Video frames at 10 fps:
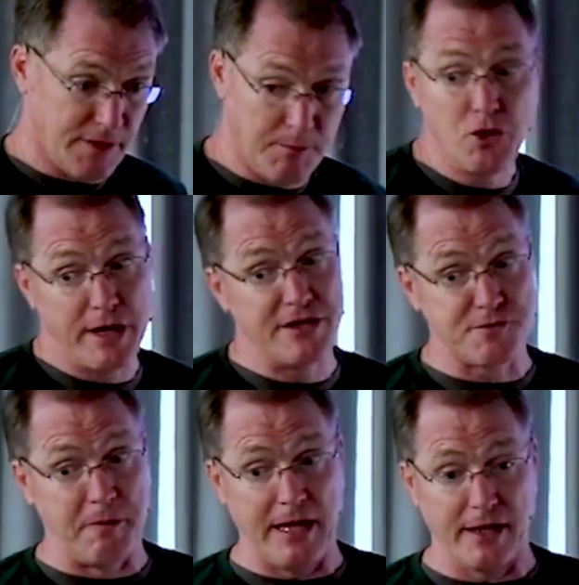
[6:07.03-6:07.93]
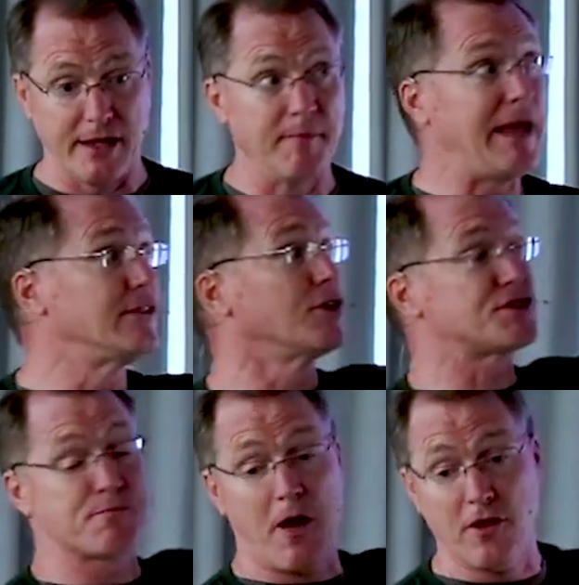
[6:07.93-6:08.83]
The moon is big. It may look
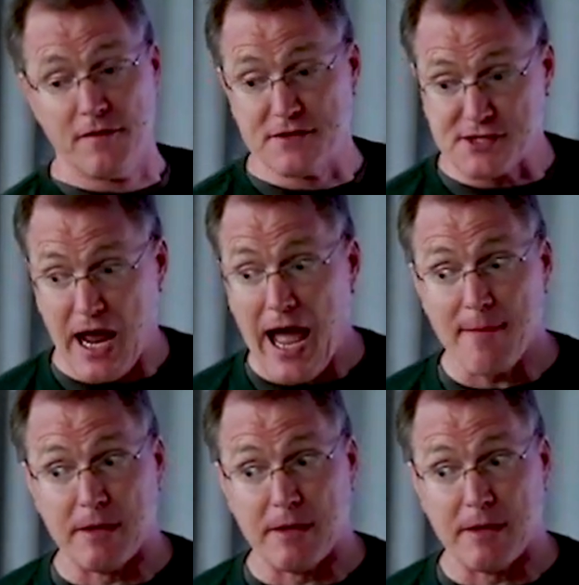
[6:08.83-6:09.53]
small in the sky,